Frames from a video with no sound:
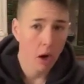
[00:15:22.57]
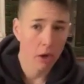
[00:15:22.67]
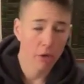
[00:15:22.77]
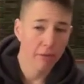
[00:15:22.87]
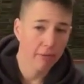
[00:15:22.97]
are
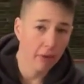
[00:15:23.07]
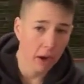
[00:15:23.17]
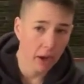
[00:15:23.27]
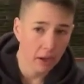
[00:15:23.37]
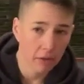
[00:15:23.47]
your
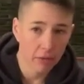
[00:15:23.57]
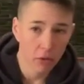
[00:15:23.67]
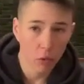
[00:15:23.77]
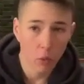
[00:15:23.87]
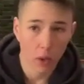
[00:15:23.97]
5
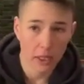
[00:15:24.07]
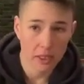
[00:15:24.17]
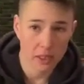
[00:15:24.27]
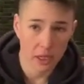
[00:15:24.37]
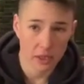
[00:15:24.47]

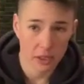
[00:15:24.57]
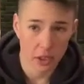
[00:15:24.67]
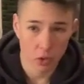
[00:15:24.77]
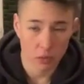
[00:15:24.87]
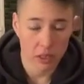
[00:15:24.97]
wide stance
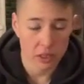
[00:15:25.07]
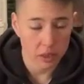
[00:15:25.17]
interims.